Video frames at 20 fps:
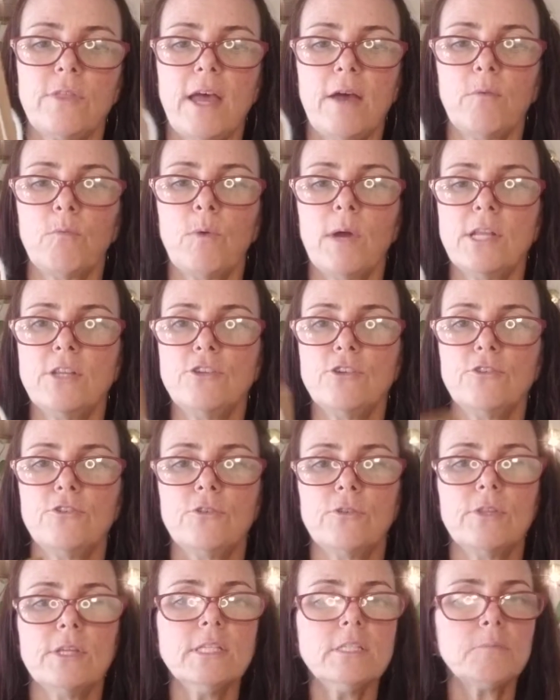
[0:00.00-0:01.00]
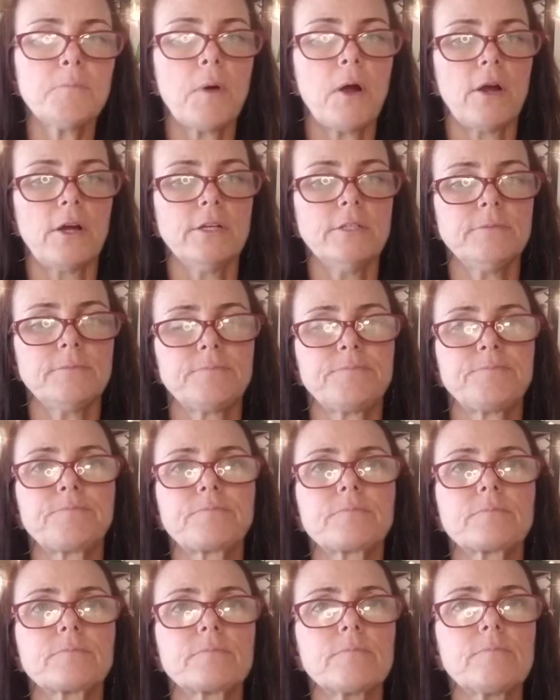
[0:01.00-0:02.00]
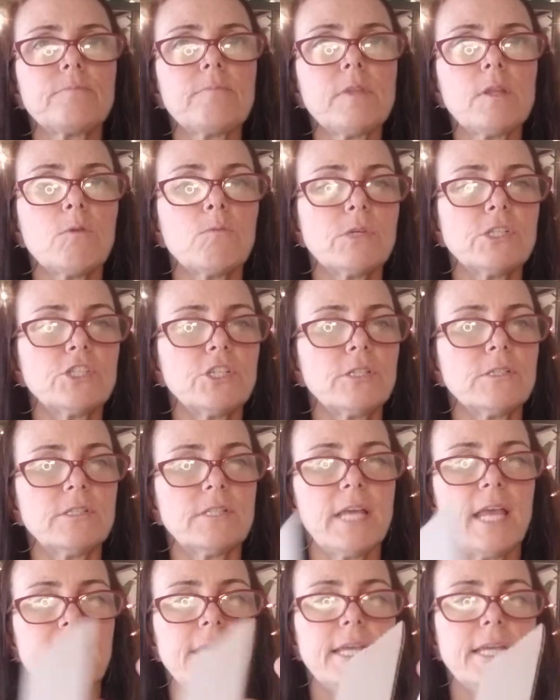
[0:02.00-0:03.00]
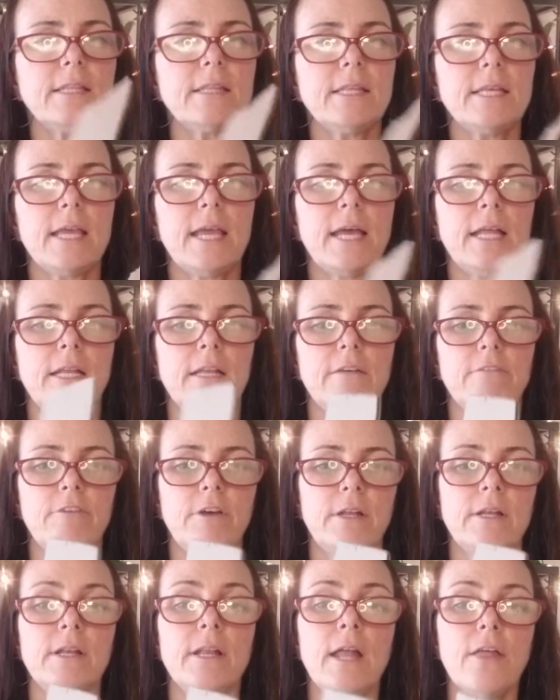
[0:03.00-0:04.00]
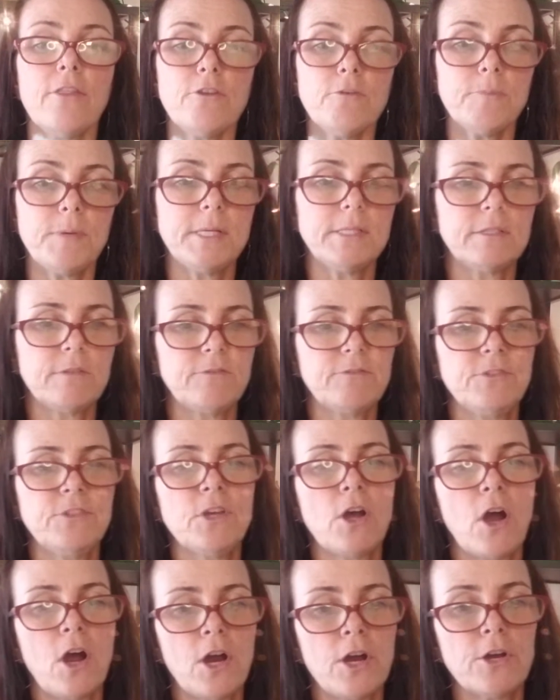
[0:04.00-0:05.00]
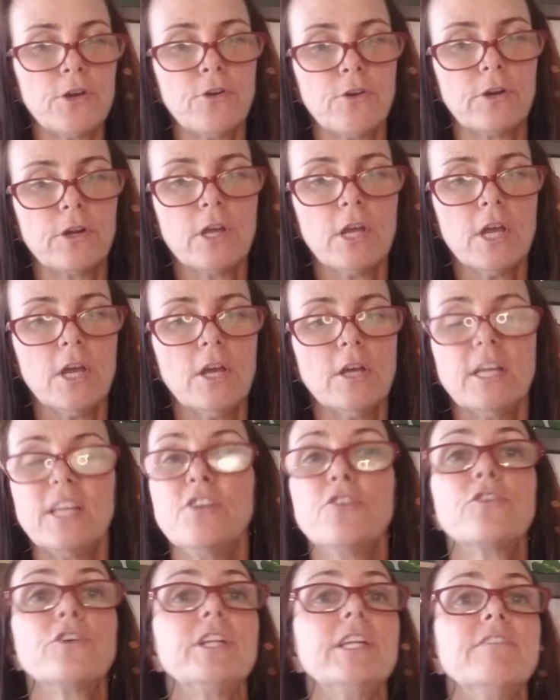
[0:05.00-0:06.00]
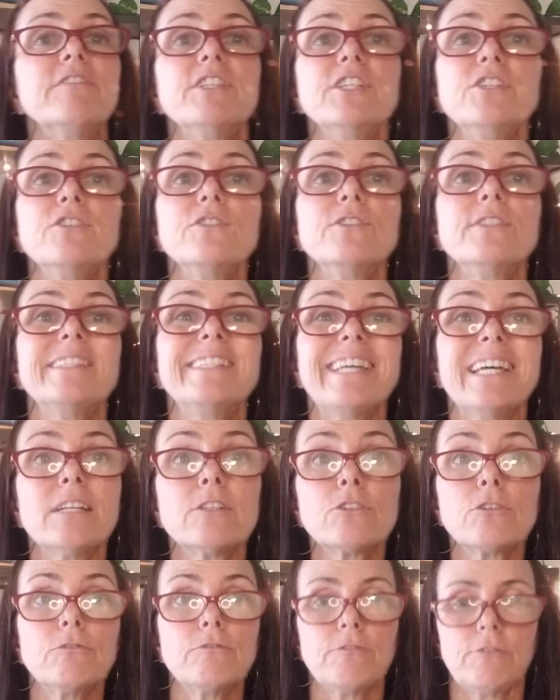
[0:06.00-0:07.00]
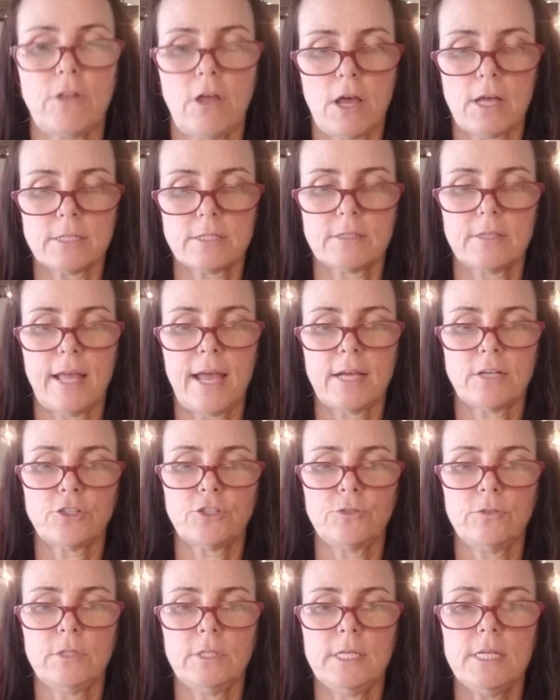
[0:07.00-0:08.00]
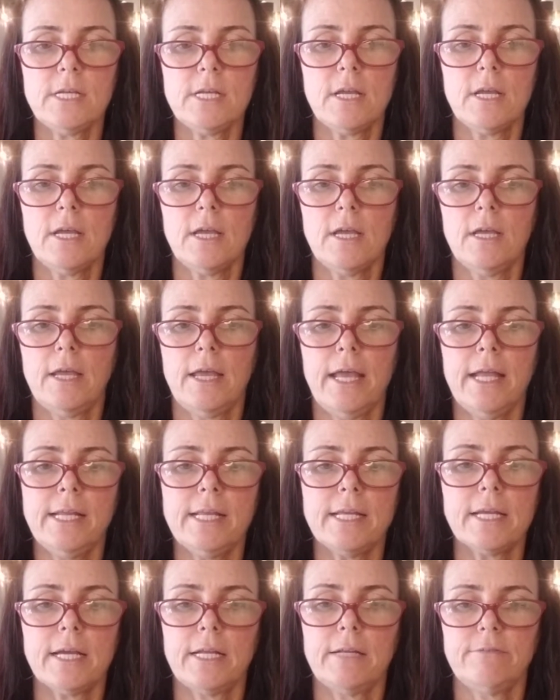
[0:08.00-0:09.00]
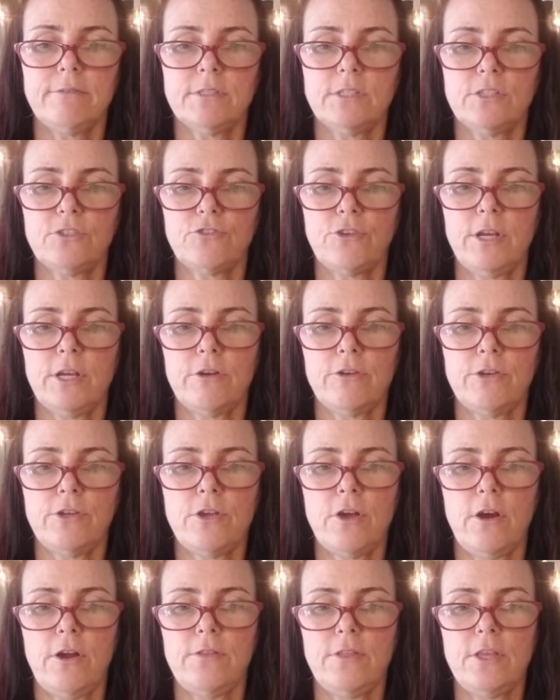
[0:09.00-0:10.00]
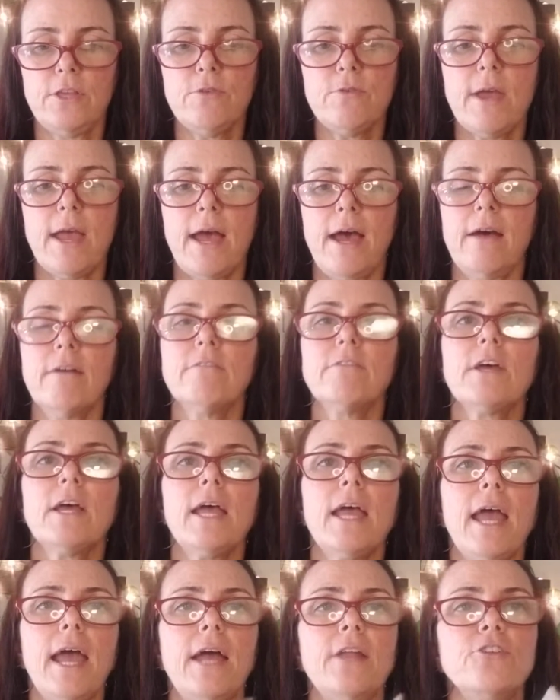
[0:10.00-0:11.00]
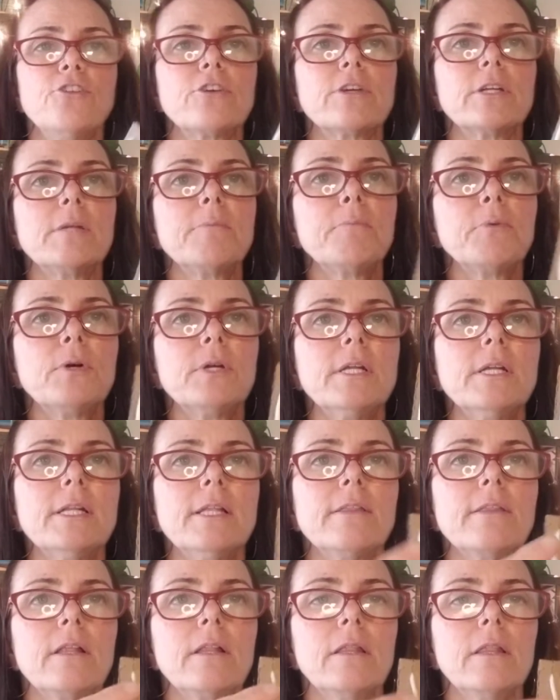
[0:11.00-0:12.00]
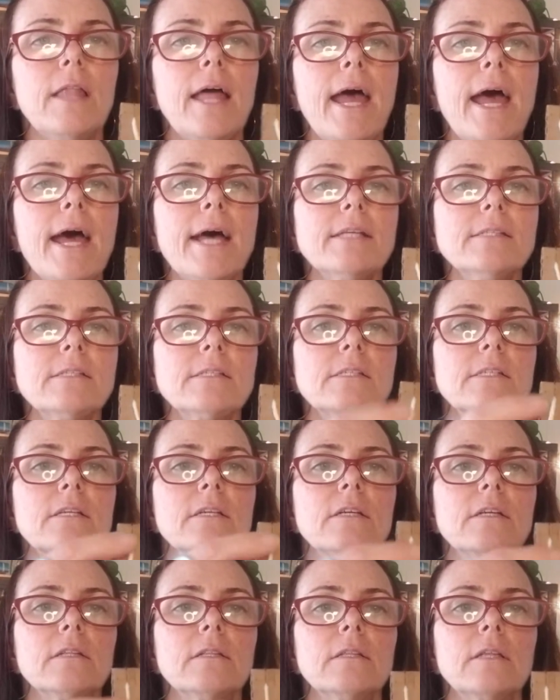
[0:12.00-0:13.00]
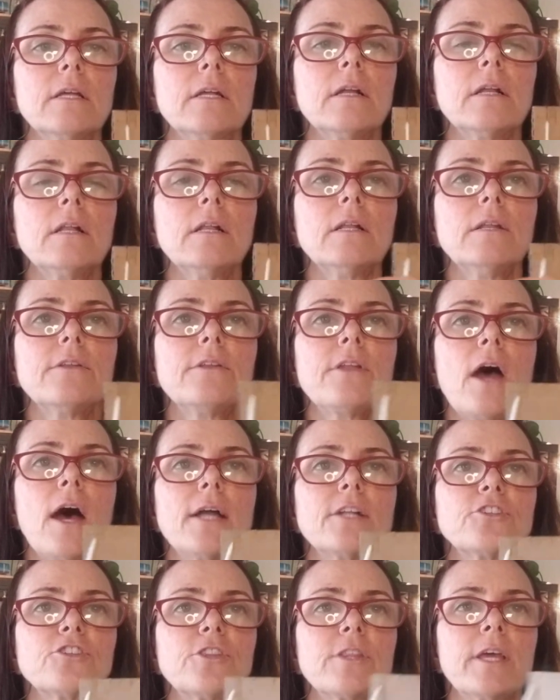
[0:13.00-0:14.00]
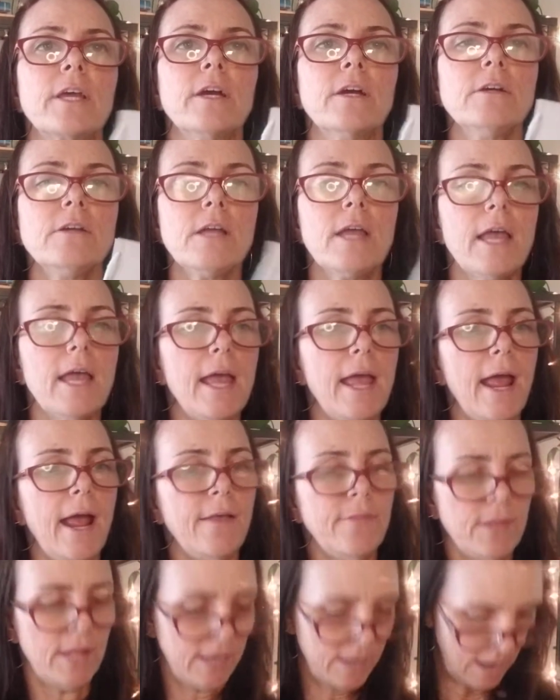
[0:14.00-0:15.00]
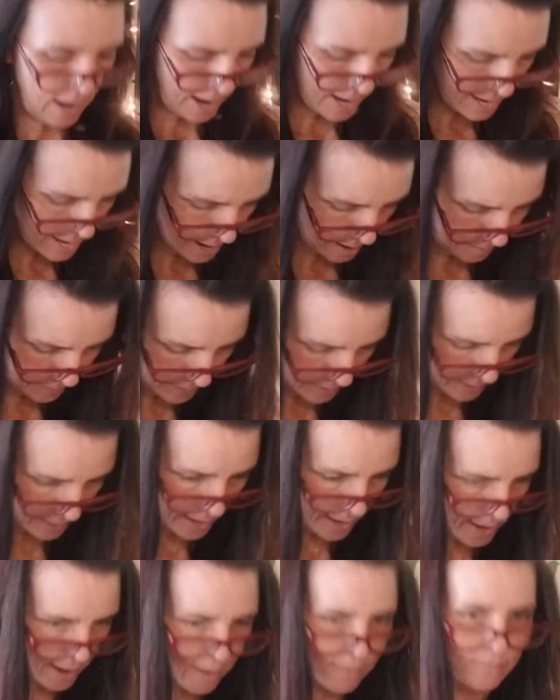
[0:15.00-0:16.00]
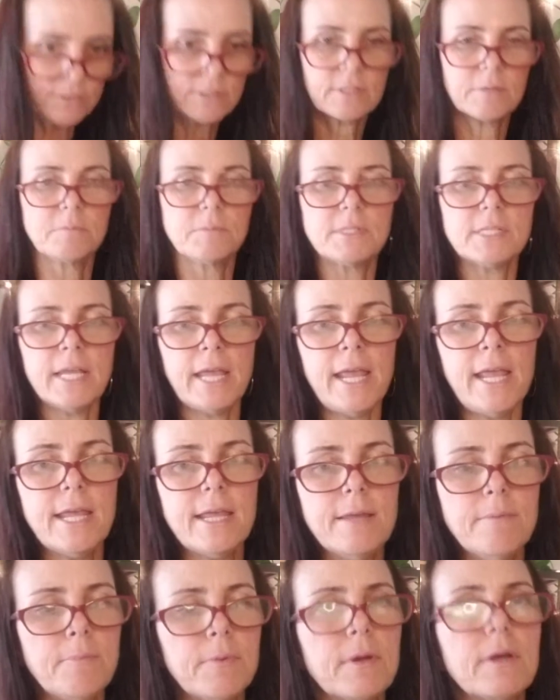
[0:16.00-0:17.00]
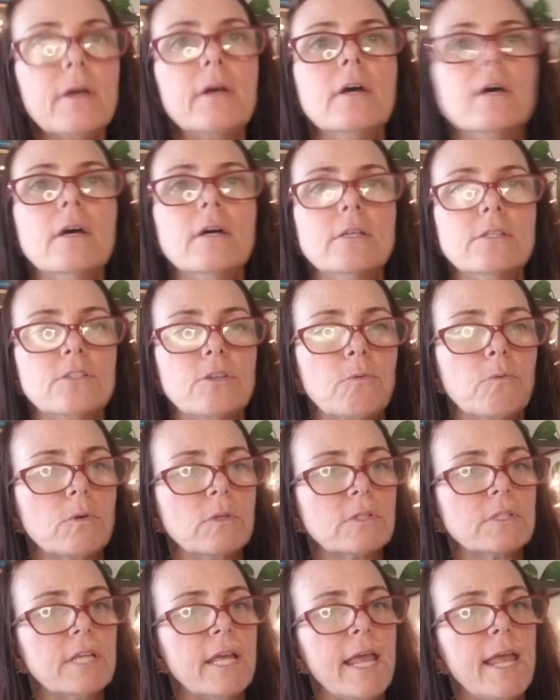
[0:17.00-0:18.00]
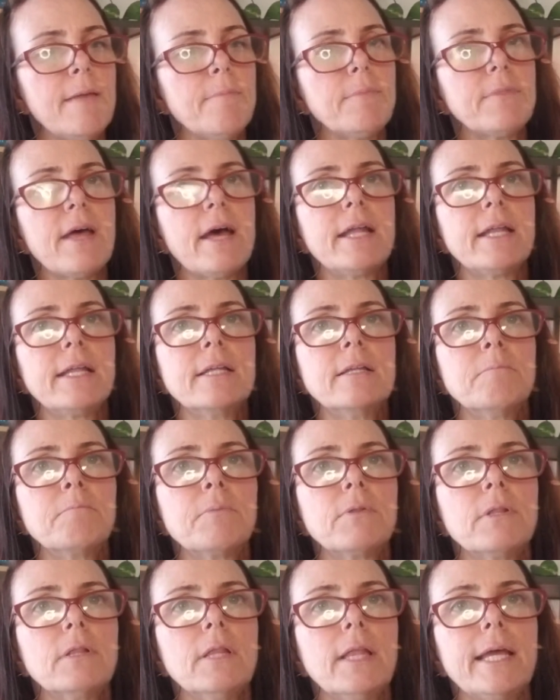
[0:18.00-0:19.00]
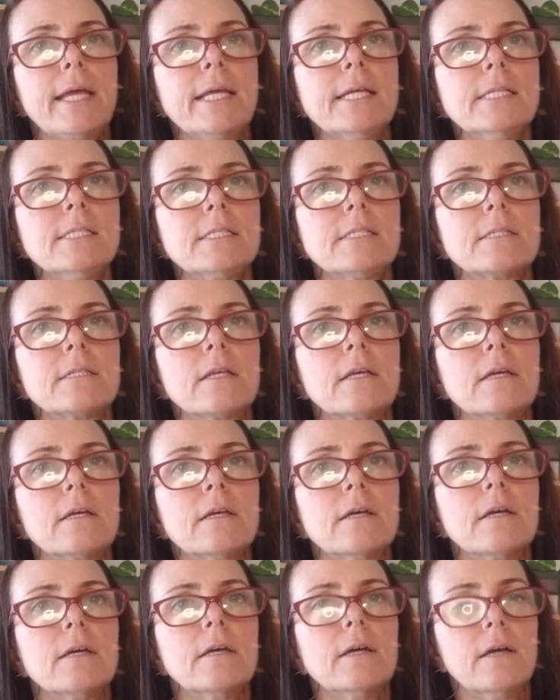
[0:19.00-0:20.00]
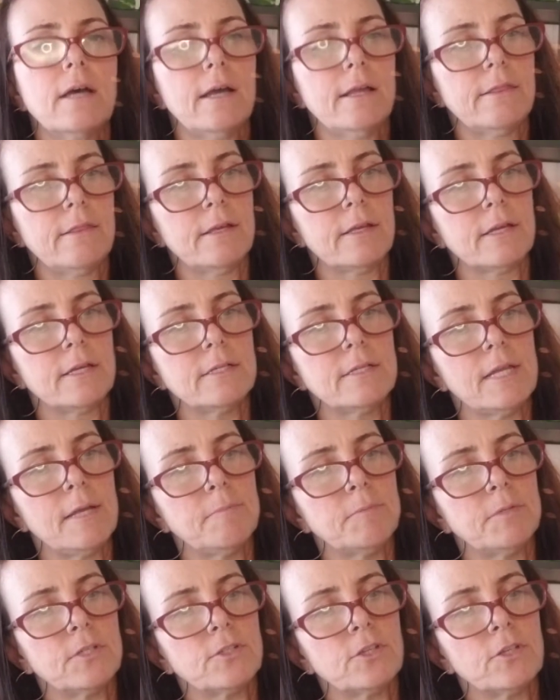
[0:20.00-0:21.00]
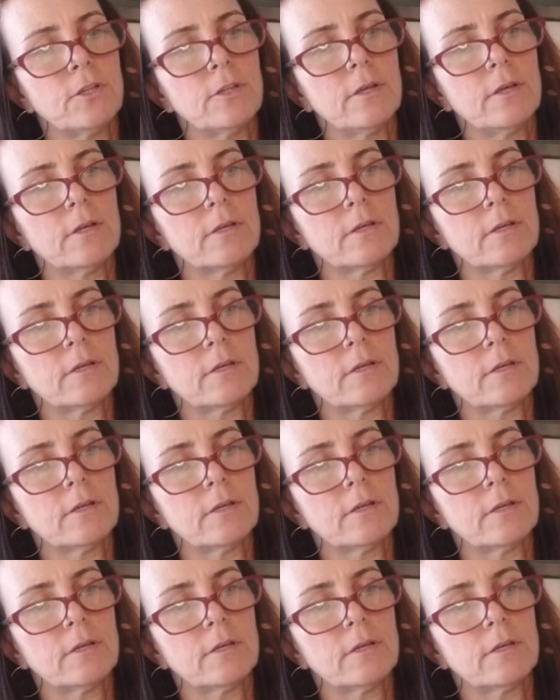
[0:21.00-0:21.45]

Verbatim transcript: that when you do this part, which is taking the end of another piece of yarn, or you could even use dental floss actually, any kind of a string or yarn that you have, and you're gonna put it in the last little notch there. And then I happen to have some tape, so we'll tape that in place I think I taped it to the